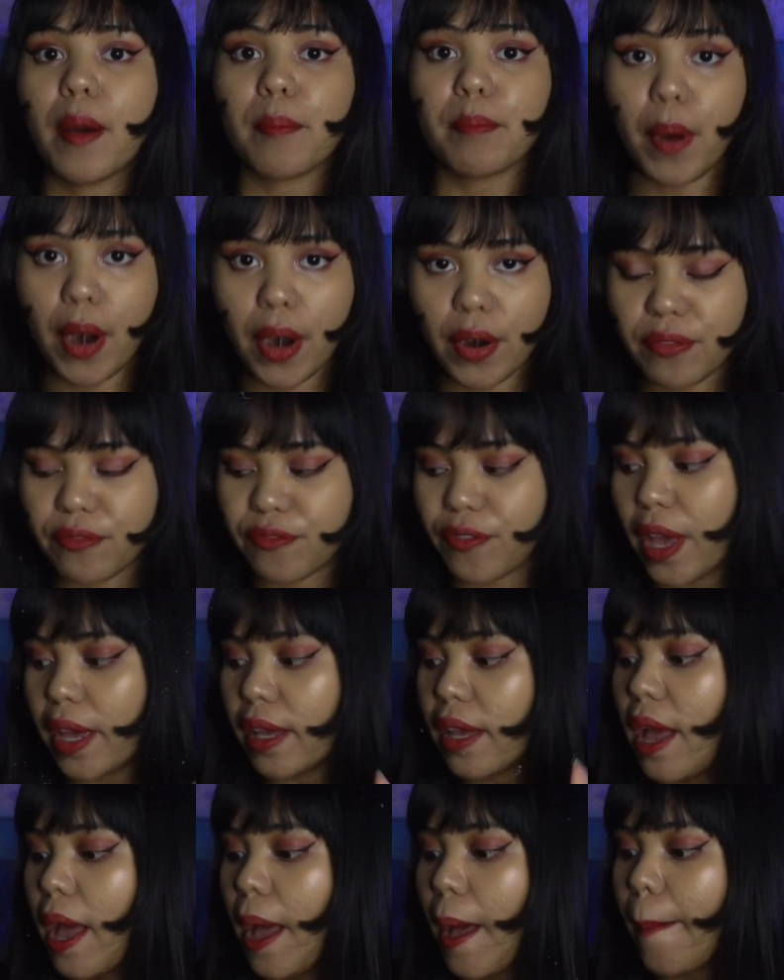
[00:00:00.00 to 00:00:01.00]

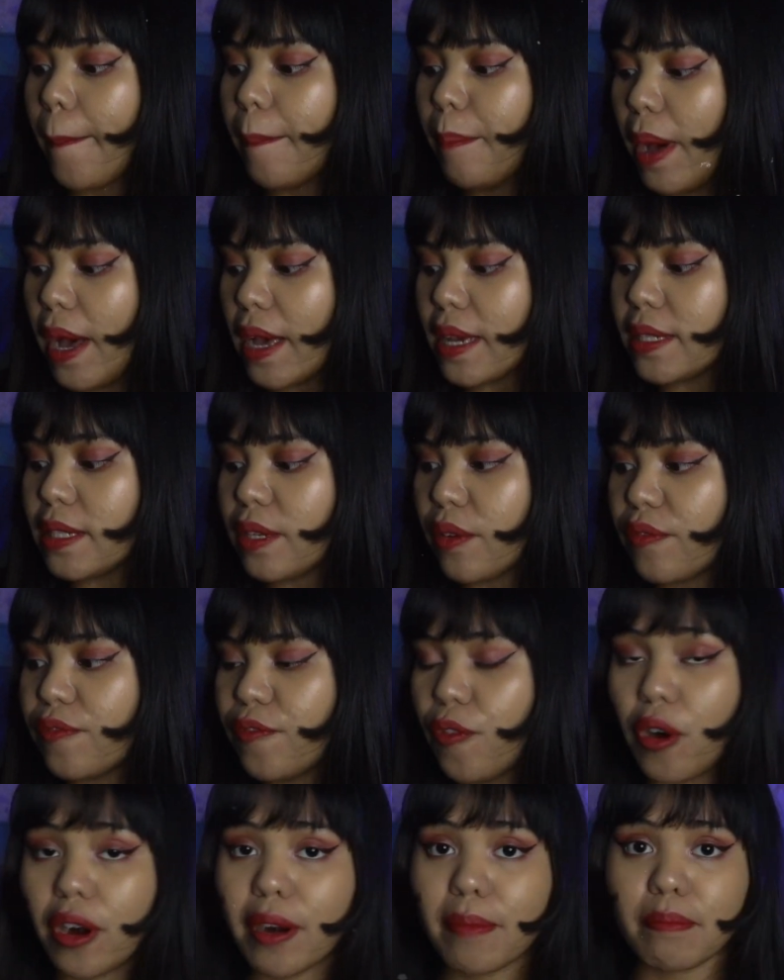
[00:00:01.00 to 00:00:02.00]
perfect. But
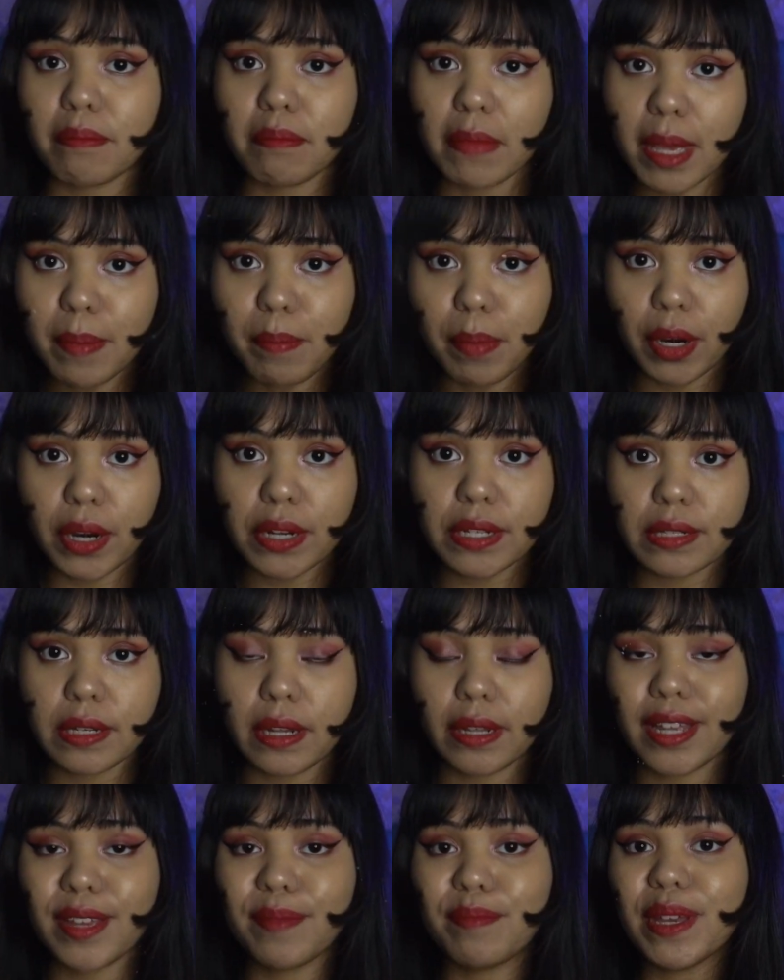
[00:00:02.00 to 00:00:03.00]
for me
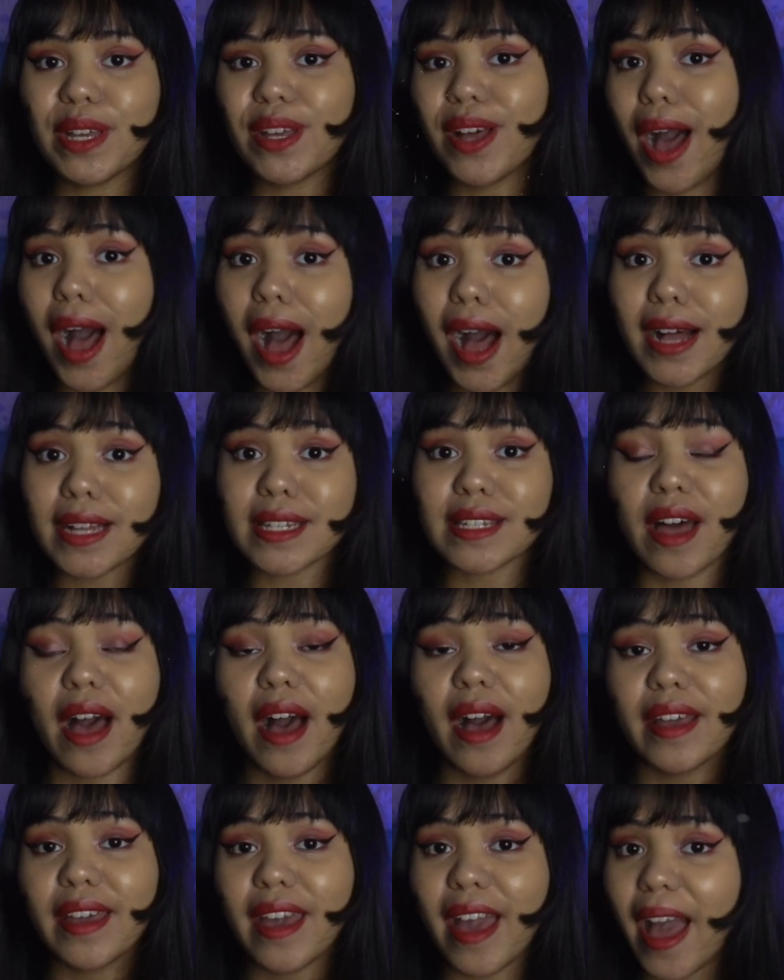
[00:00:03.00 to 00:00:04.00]
personally, because
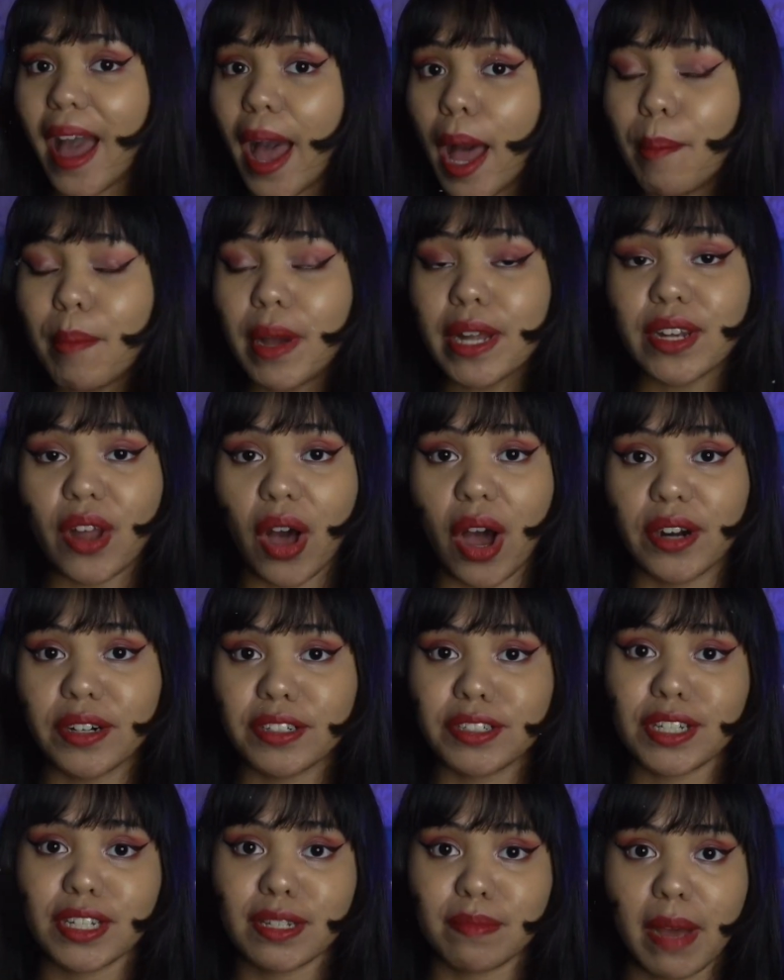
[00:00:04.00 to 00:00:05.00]
I am an
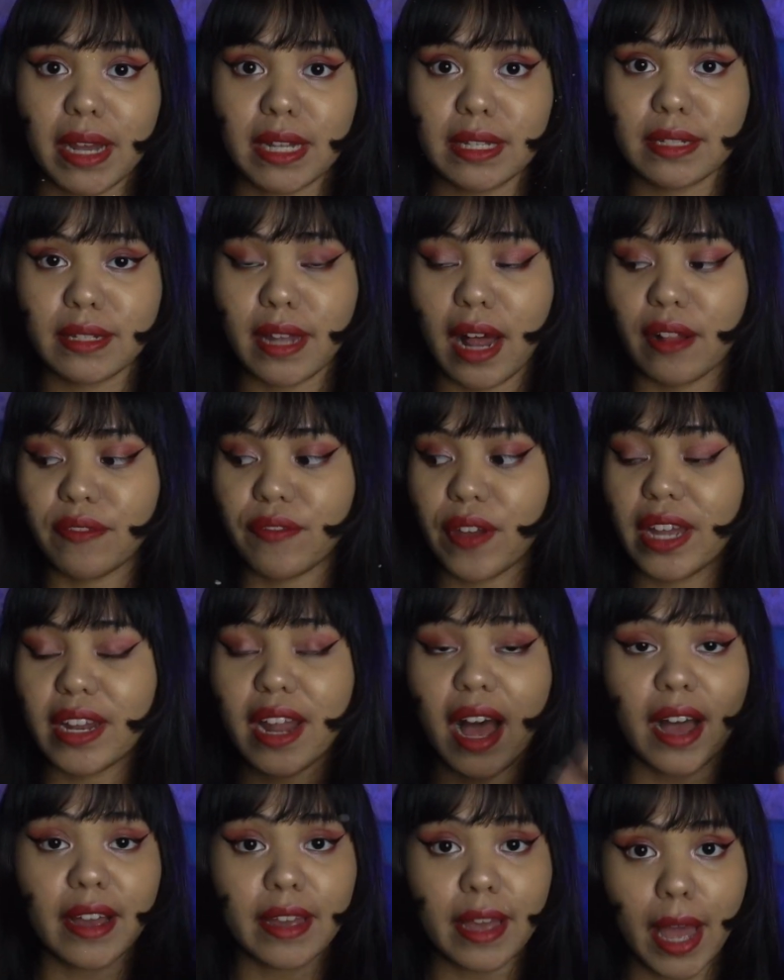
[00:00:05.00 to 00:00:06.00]
artist myself and
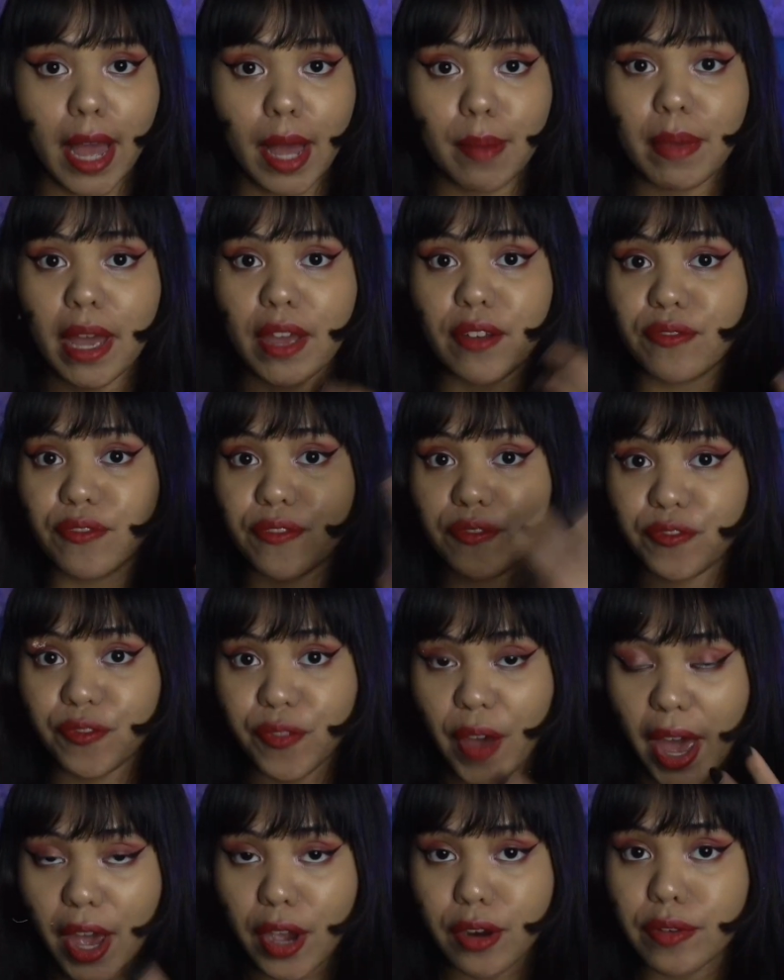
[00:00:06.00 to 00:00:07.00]
I am a
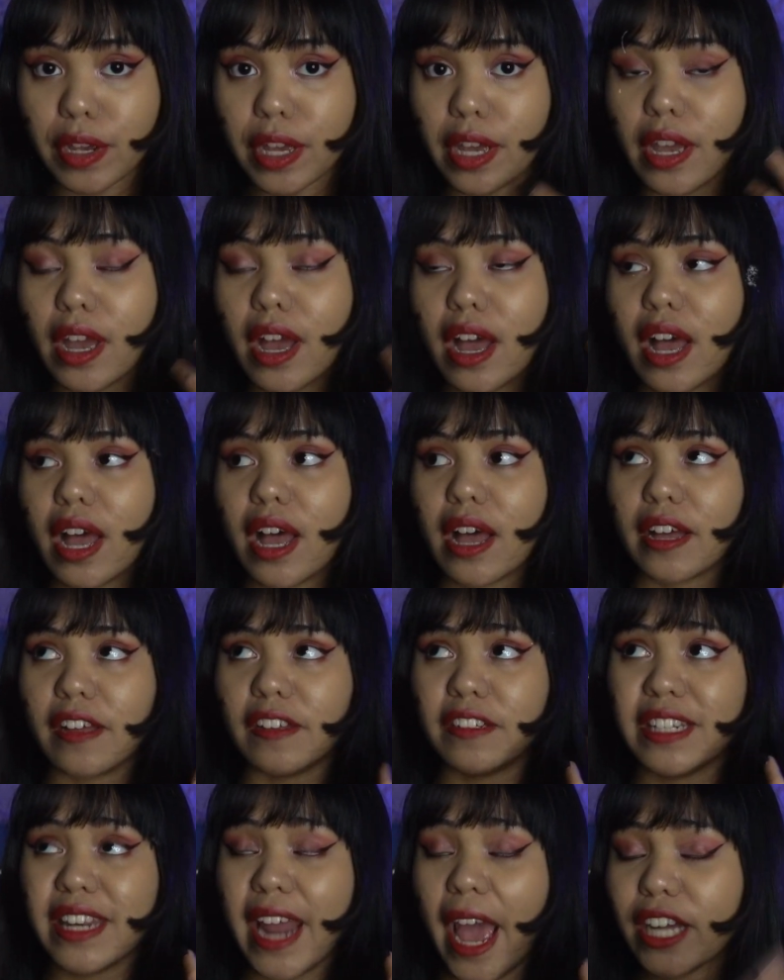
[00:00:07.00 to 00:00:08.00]
very
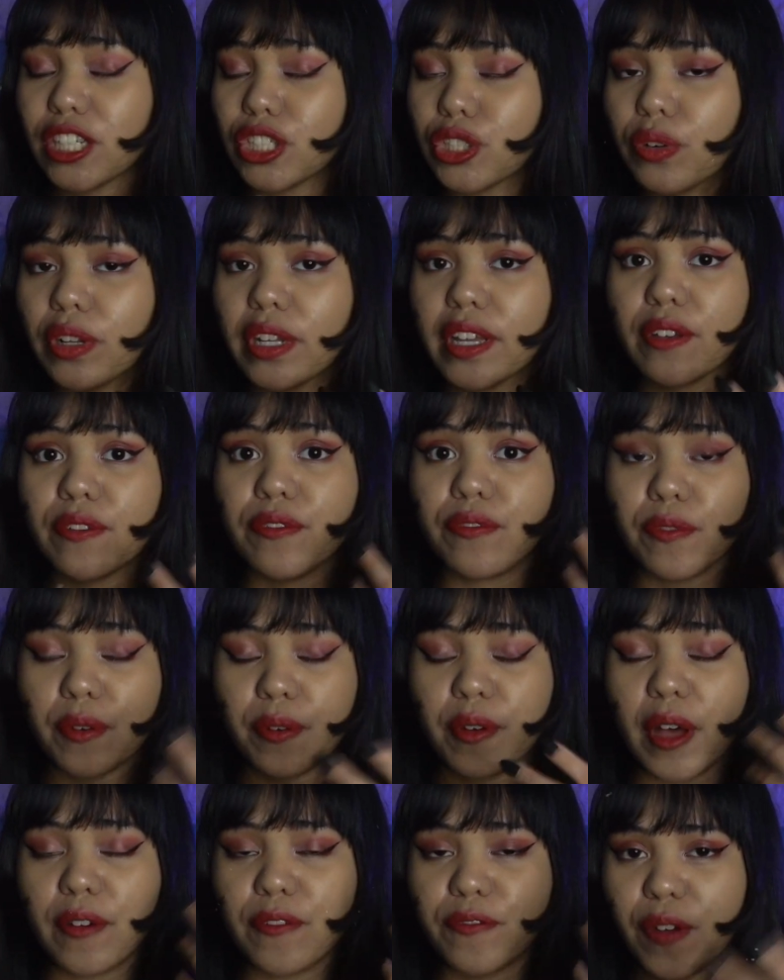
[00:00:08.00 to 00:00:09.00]
naturally
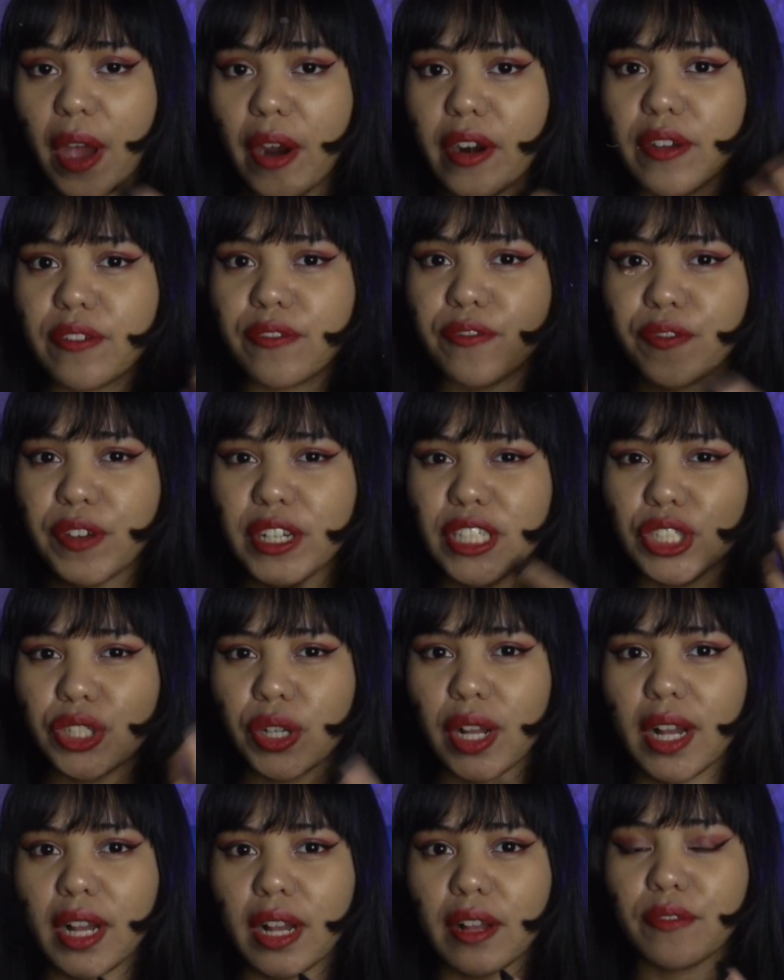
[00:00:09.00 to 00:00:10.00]
a very
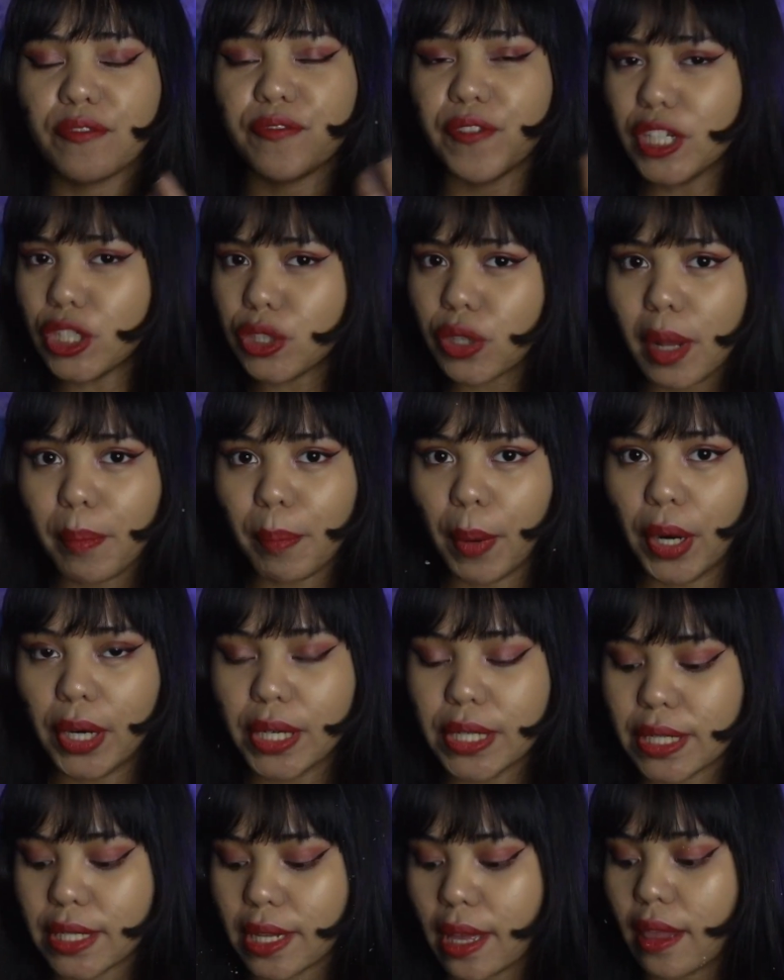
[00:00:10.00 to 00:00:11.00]
visual
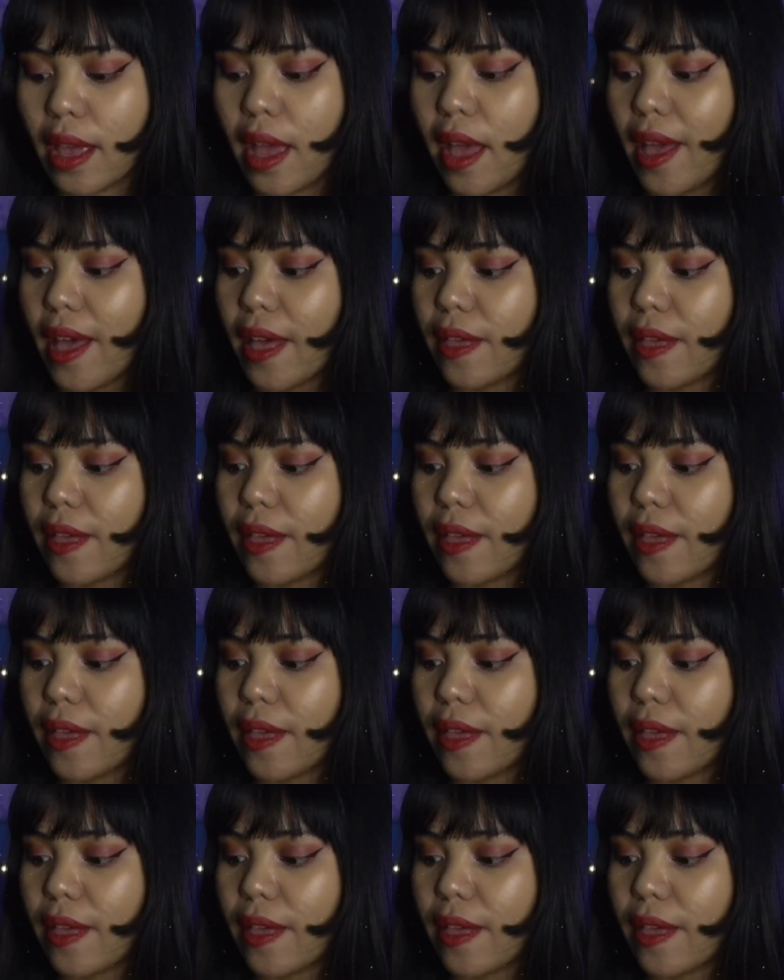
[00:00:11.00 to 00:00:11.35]
person,